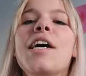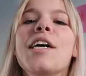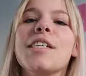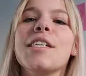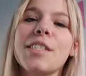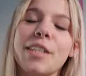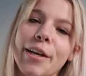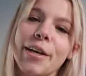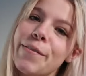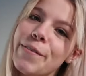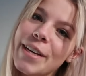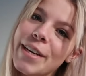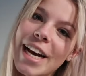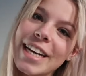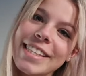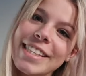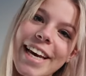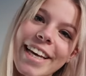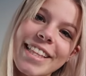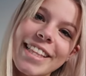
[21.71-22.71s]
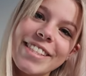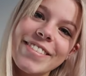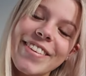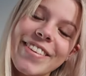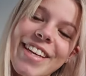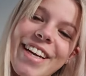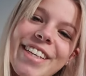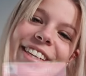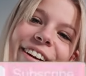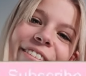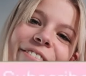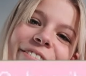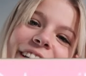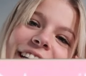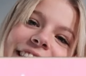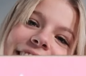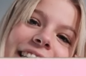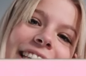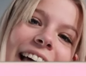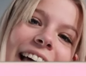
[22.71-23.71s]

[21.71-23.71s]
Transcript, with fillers: So if you guys like this video, don't forget to